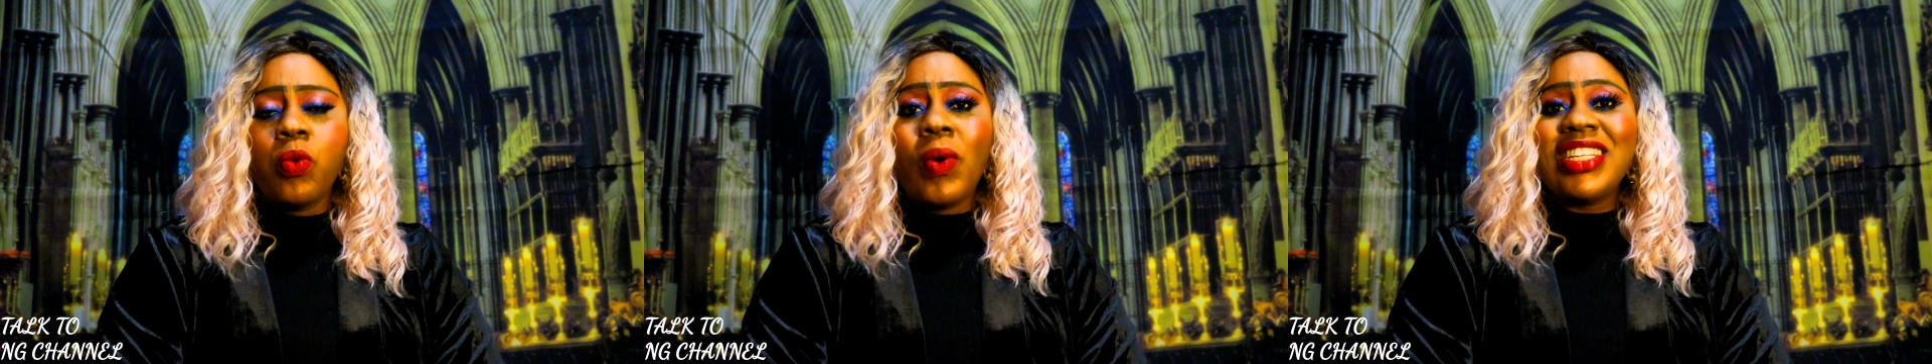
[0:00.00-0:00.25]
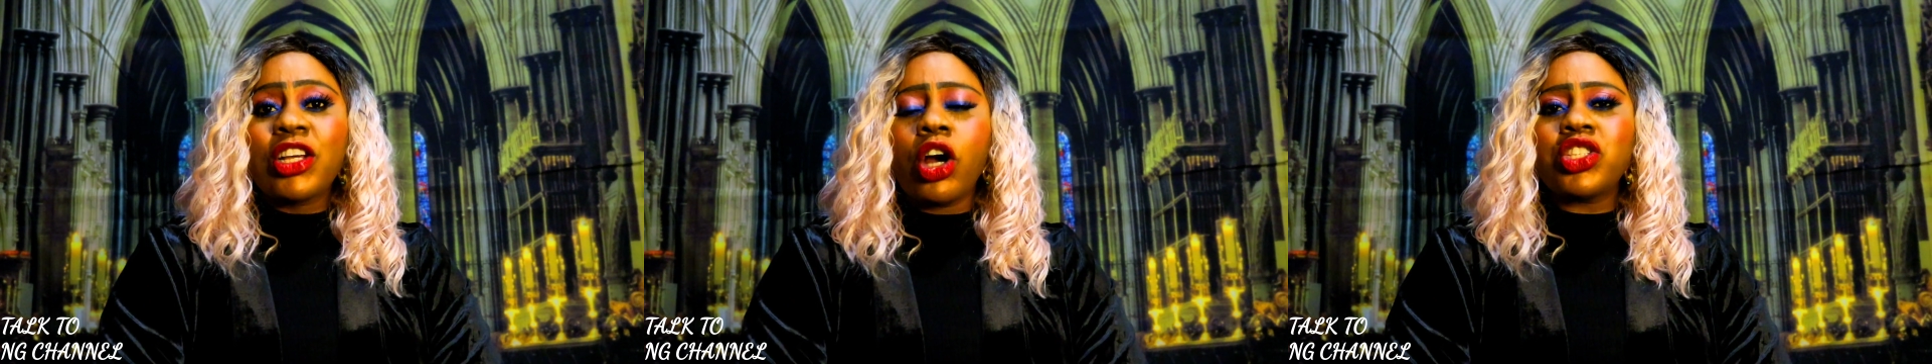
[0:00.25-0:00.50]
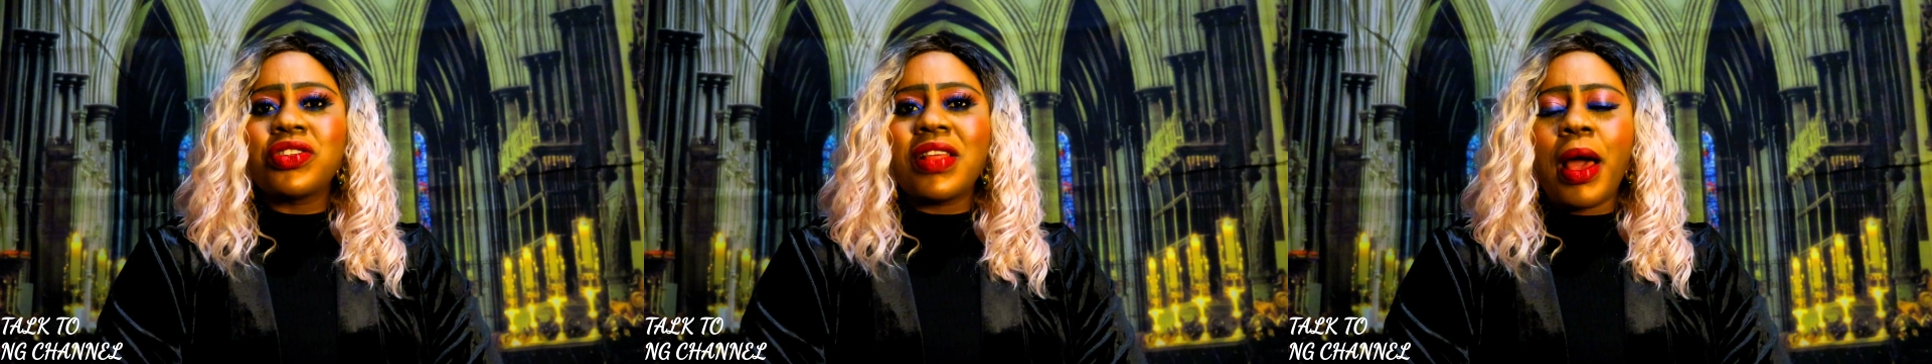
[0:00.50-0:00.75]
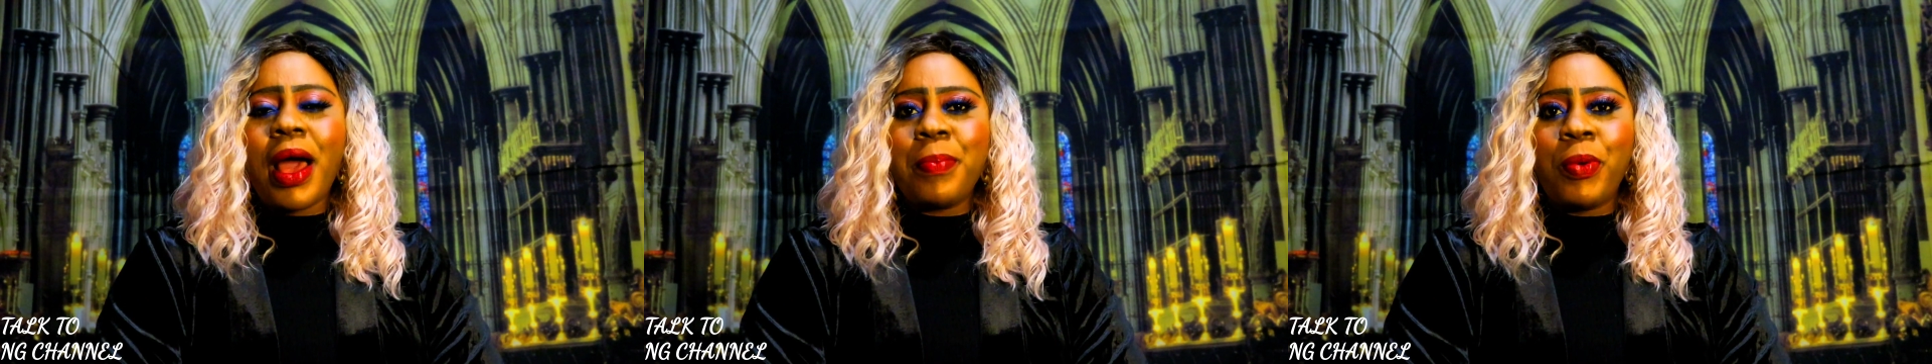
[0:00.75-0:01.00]
When he got to
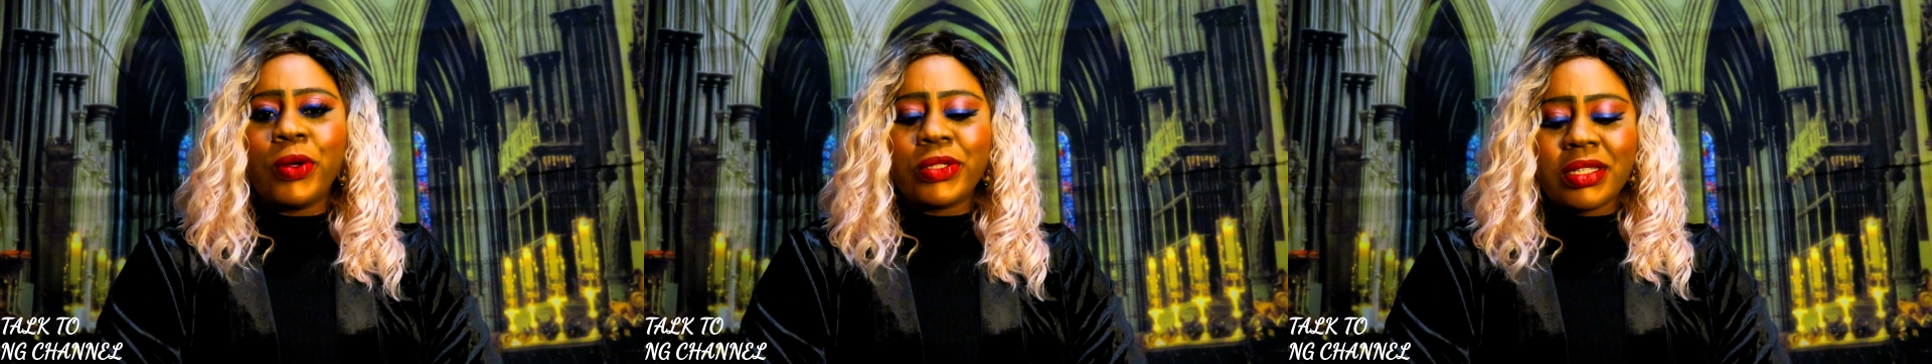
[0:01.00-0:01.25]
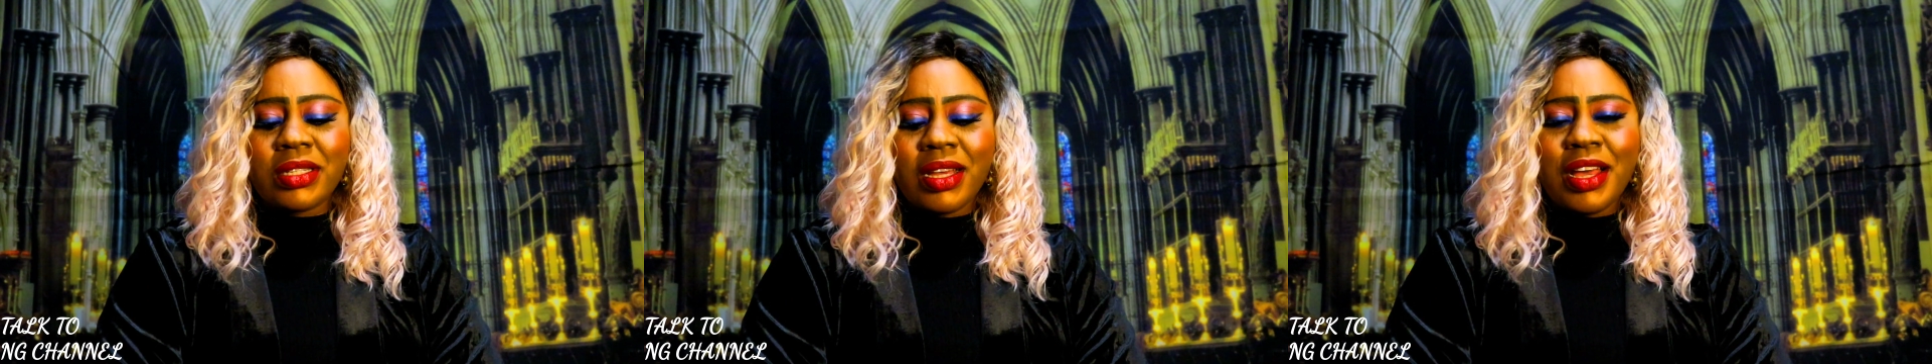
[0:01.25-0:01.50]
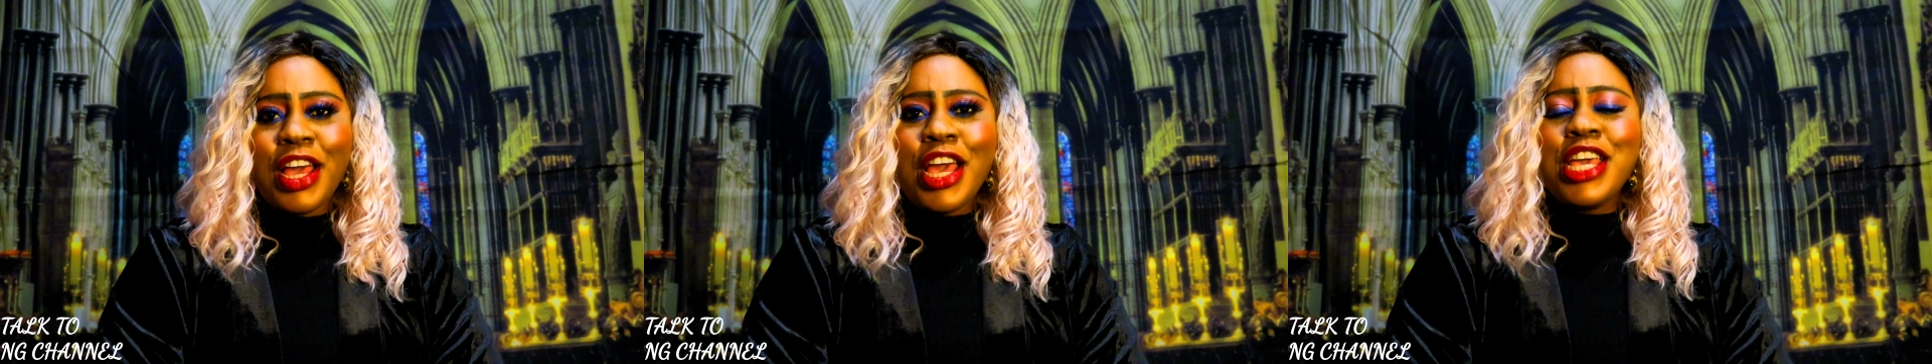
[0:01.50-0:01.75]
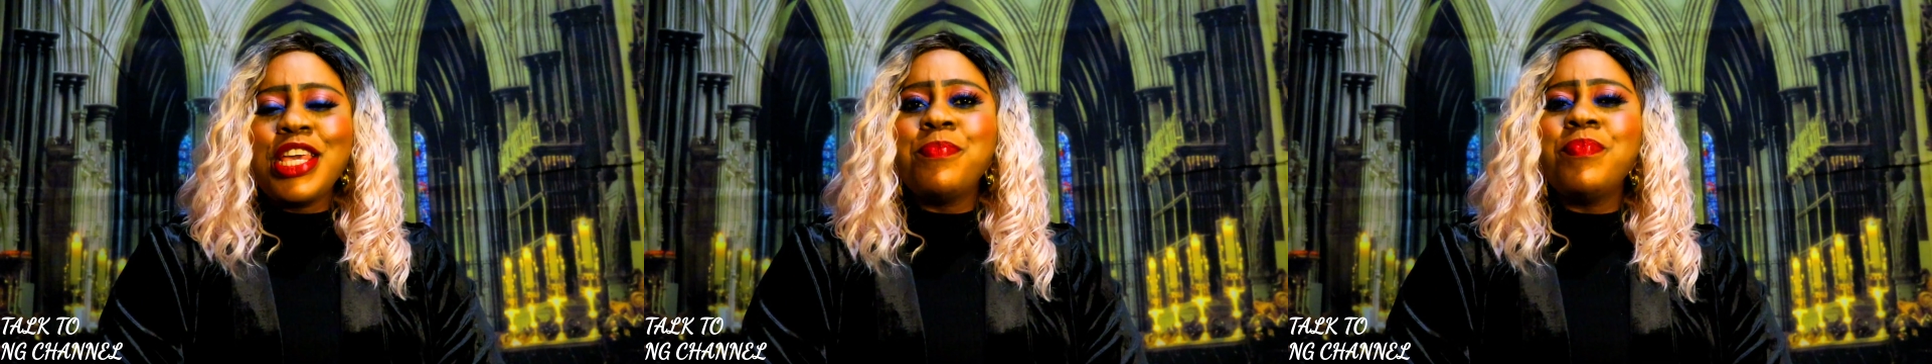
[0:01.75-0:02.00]
the airport,
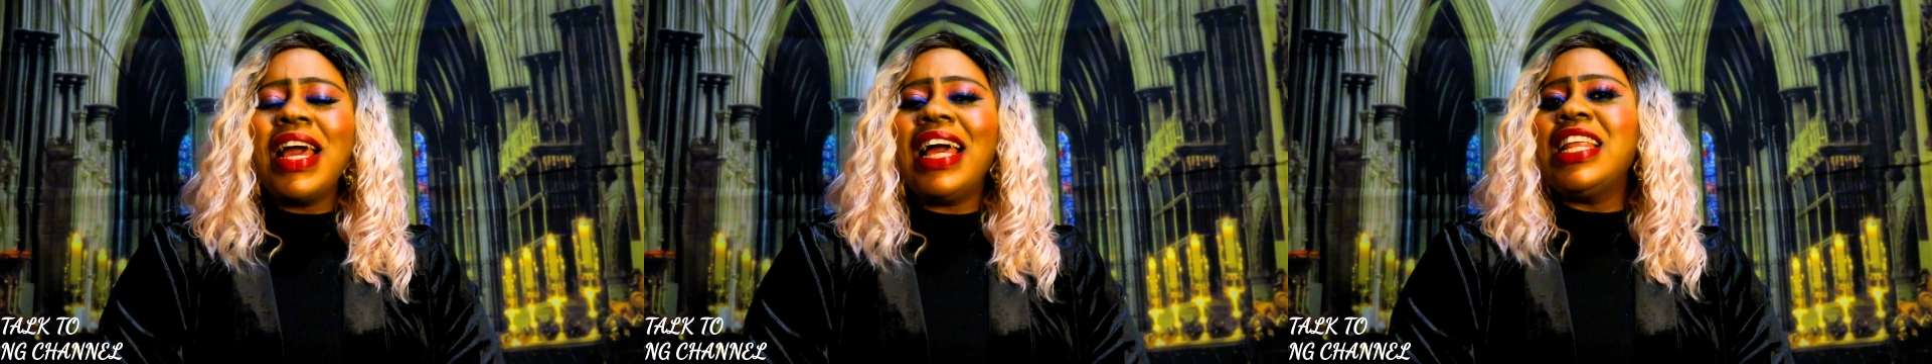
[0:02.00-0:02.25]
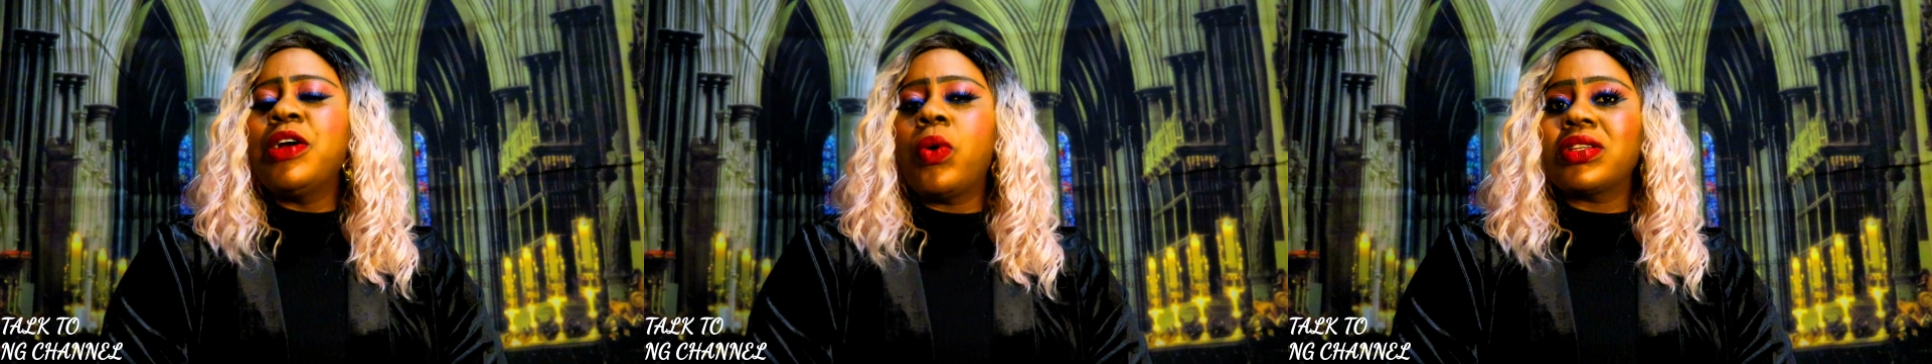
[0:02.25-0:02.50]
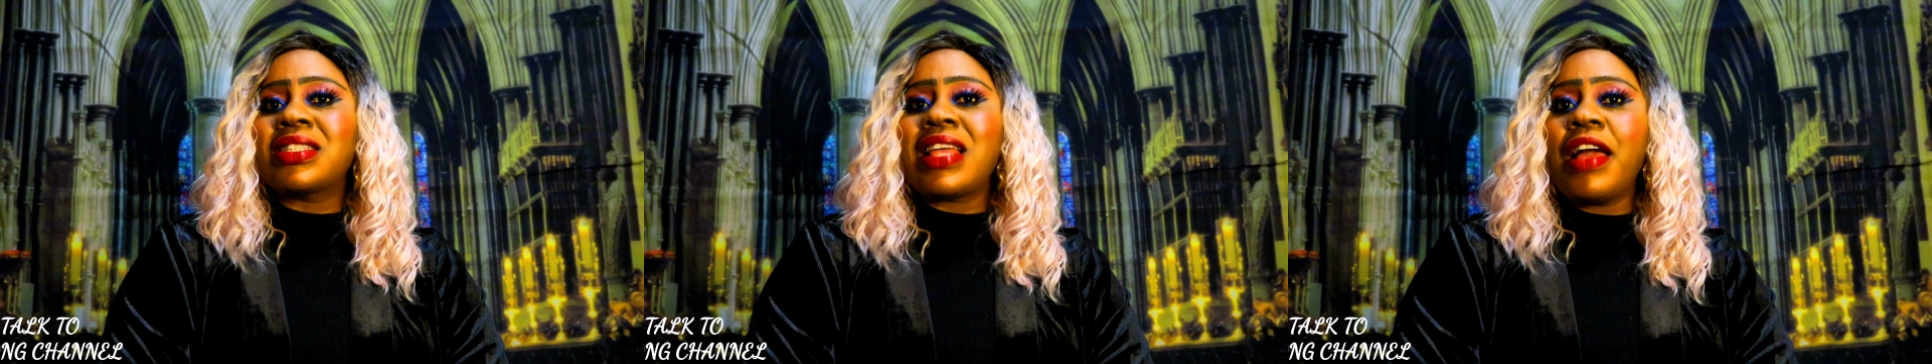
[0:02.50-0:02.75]
immediately was